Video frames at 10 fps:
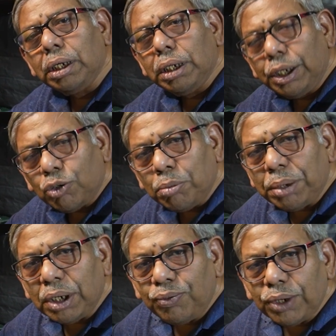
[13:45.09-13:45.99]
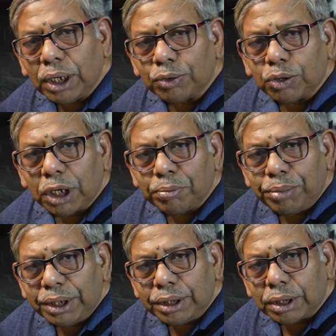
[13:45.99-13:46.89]
It will be difficult to take
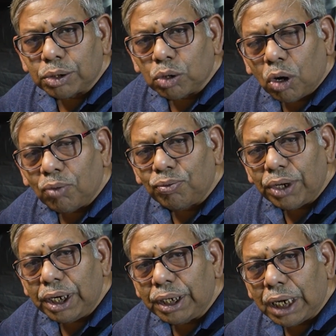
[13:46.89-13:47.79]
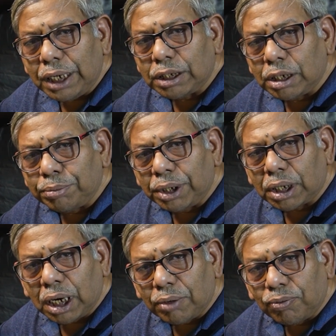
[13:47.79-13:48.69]
pictures of very tiny
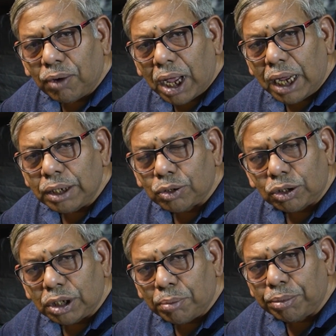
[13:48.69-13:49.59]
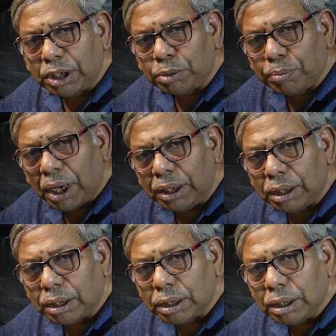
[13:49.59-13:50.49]
subject like flies or jumping
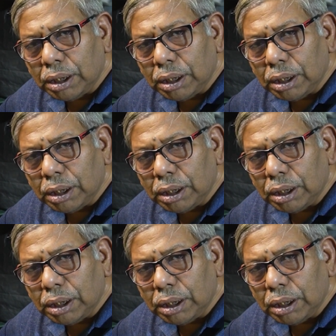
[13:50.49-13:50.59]
spider.